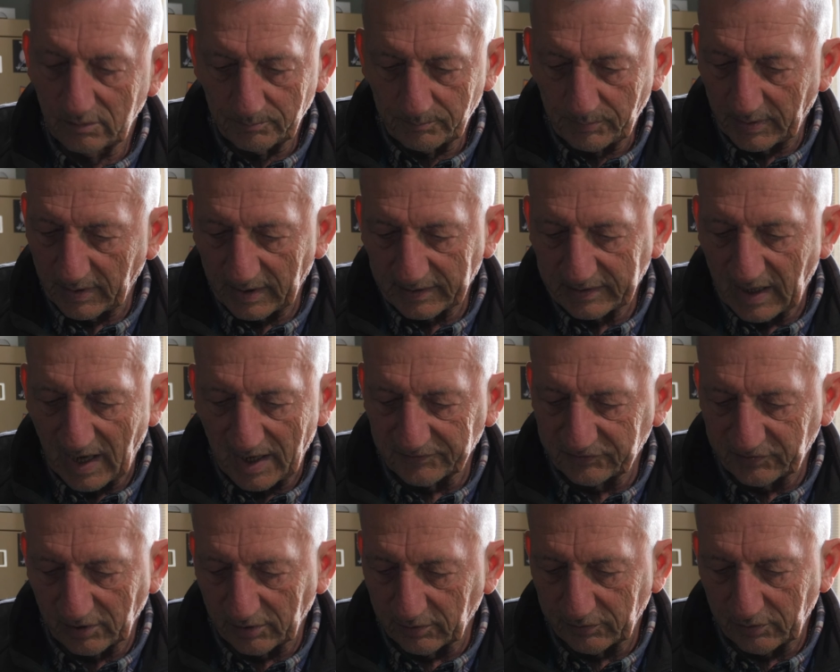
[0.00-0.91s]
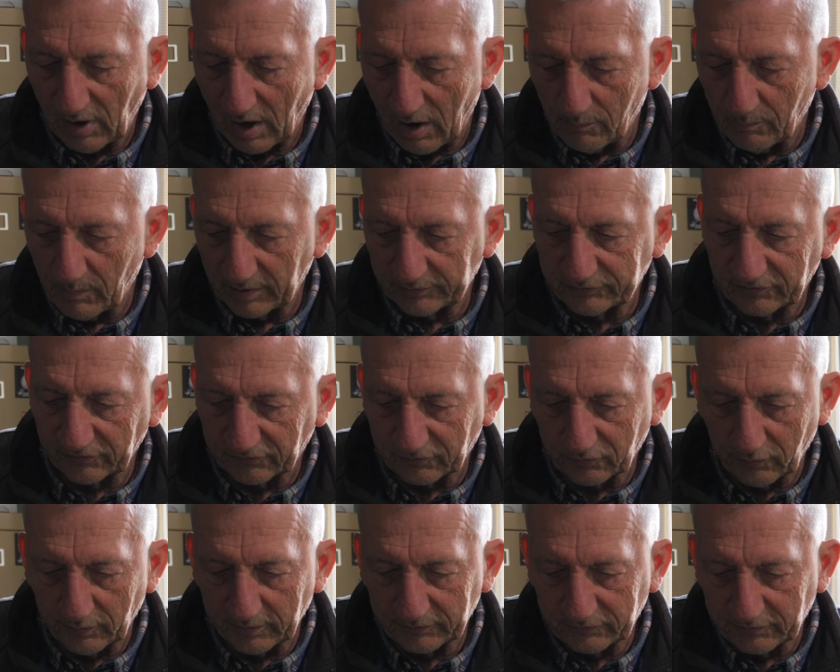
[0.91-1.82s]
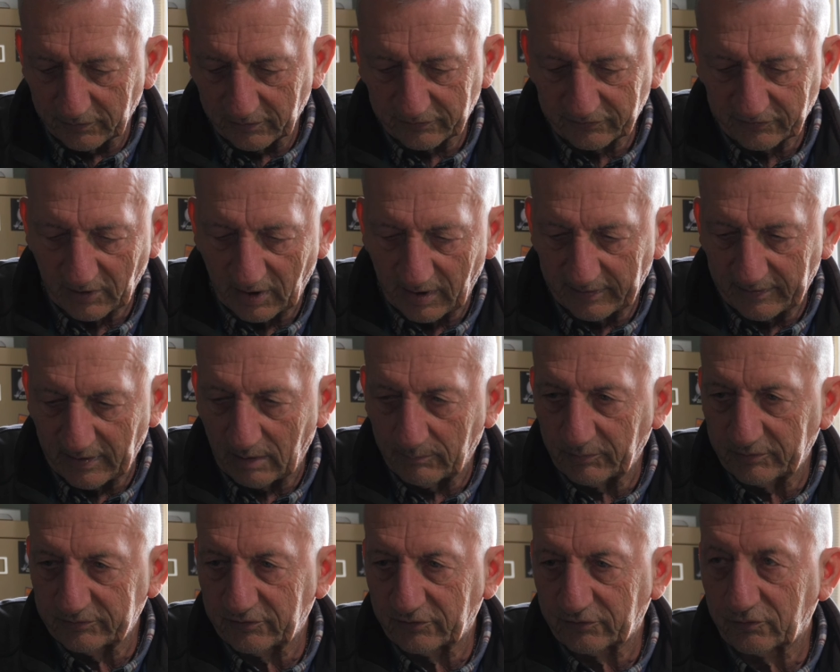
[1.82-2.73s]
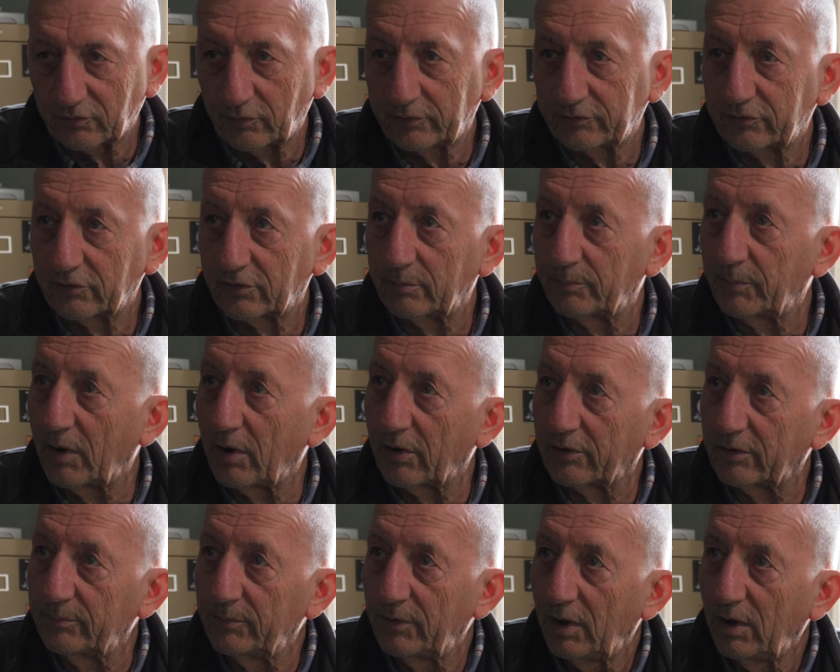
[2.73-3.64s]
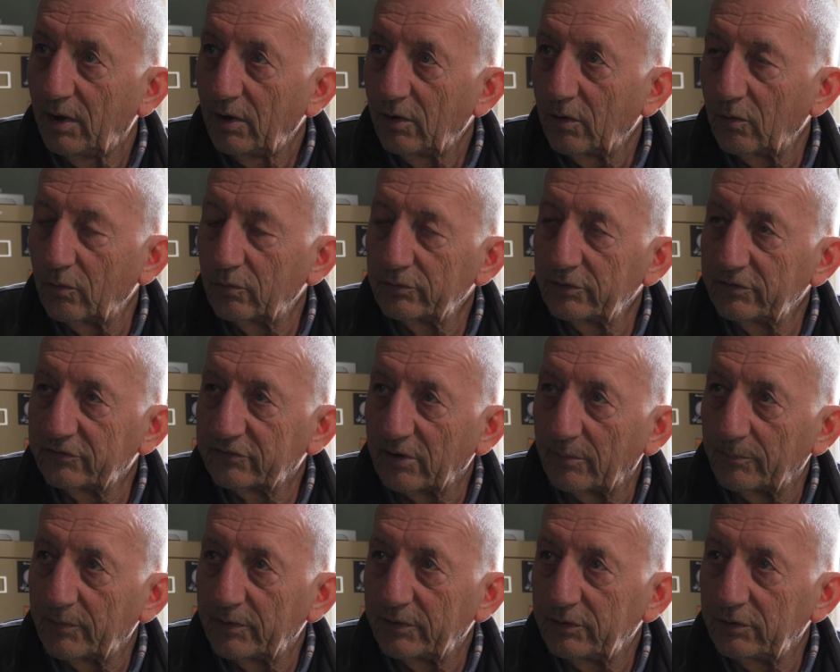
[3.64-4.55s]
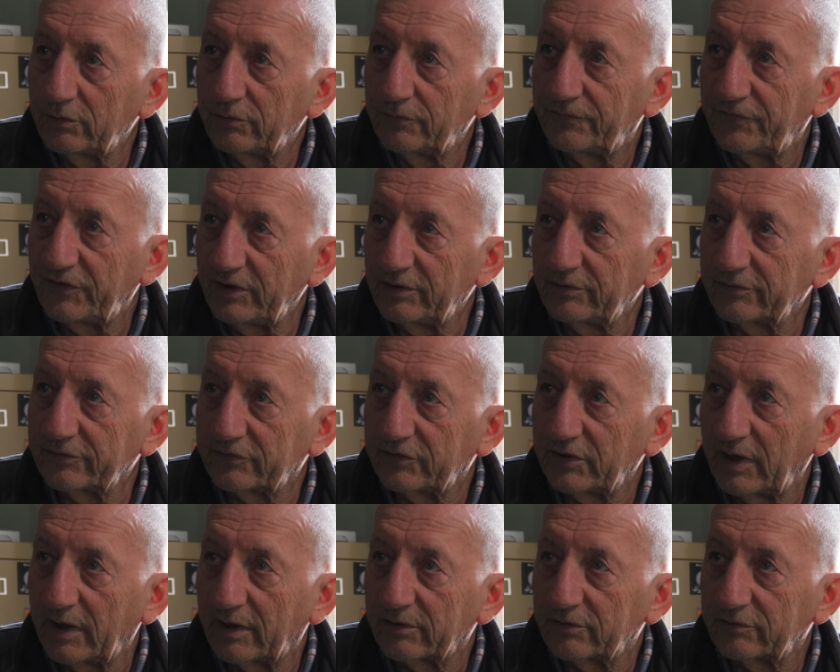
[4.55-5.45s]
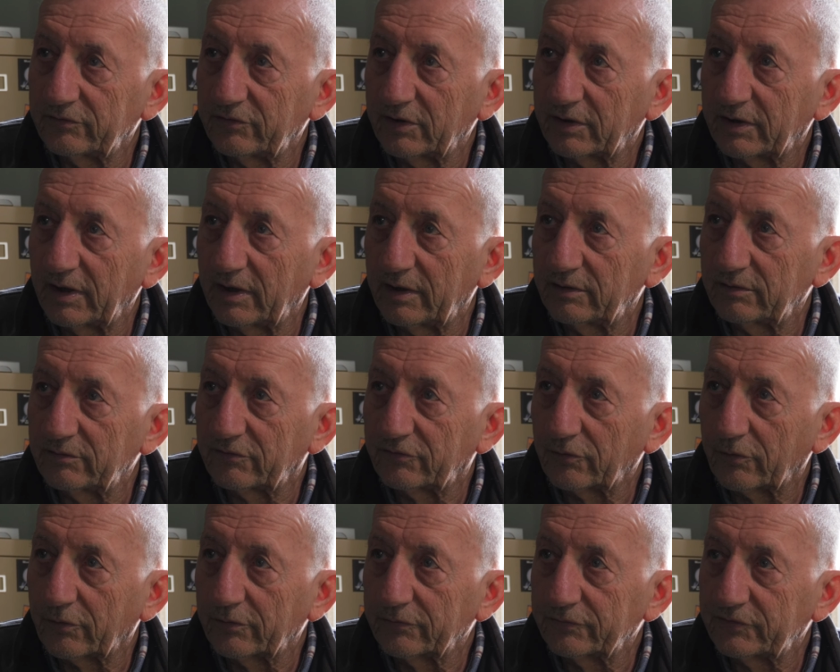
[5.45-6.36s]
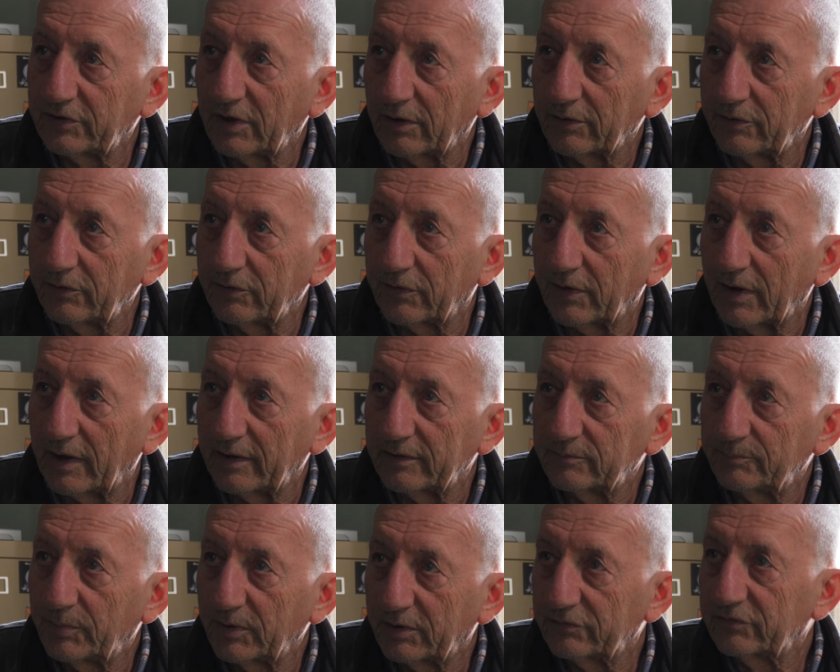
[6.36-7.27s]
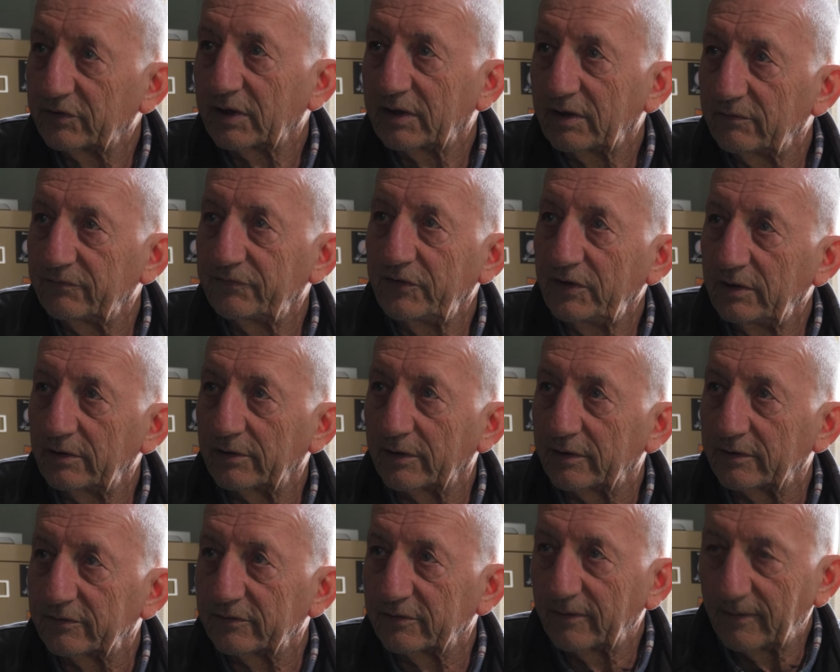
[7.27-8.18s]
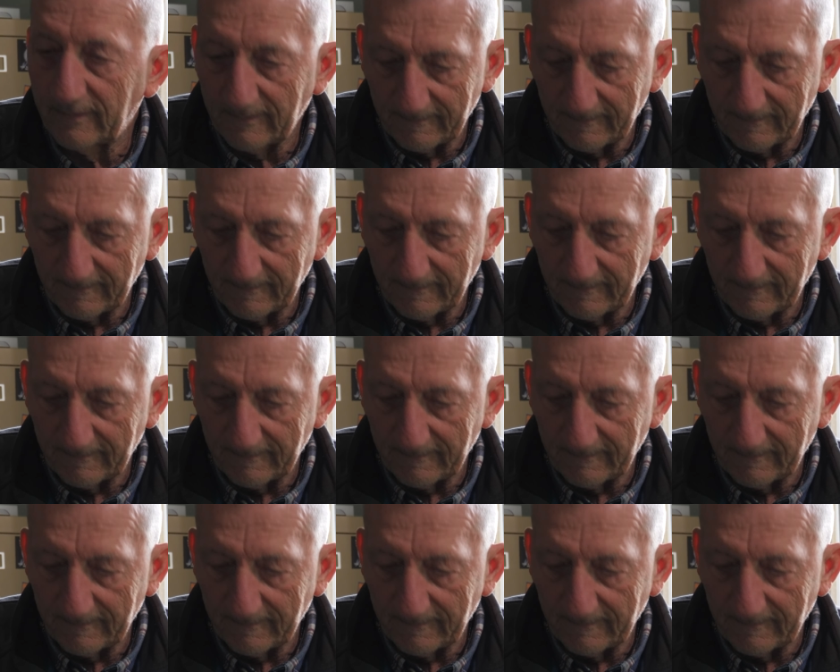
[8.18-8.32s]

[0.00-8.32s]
But I can't tell you how much is going to the side, how much is going to the bottom. Only somebody who feels the energy can sort of tell you that, because they can feel it.